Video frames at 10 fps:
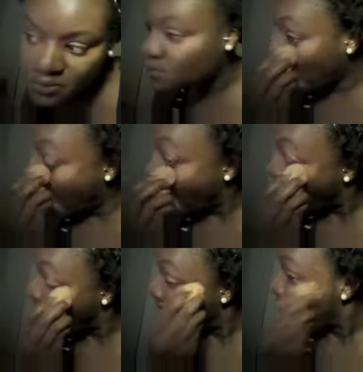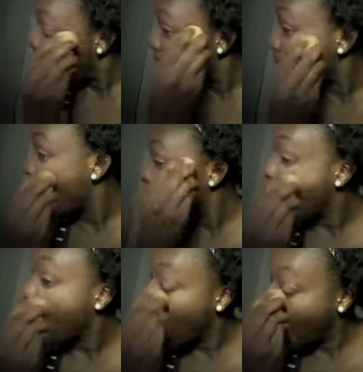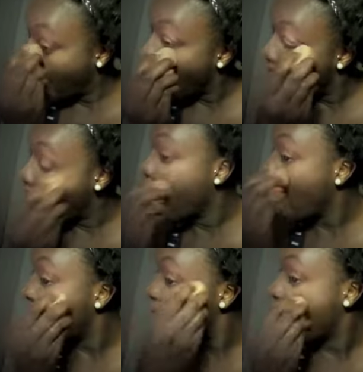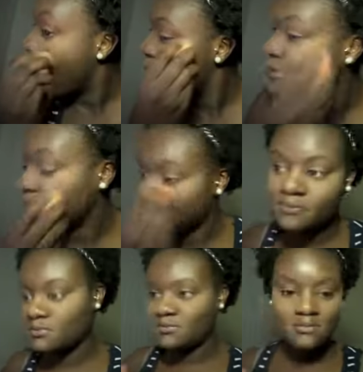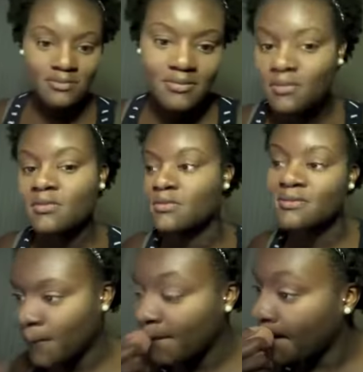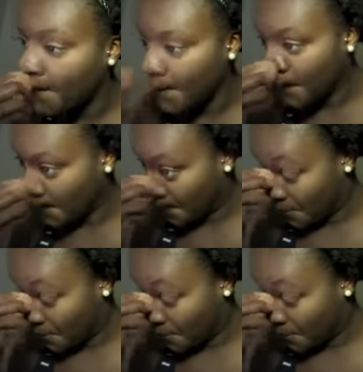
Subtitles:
to blend out all that concealer and make sure it's blended properly.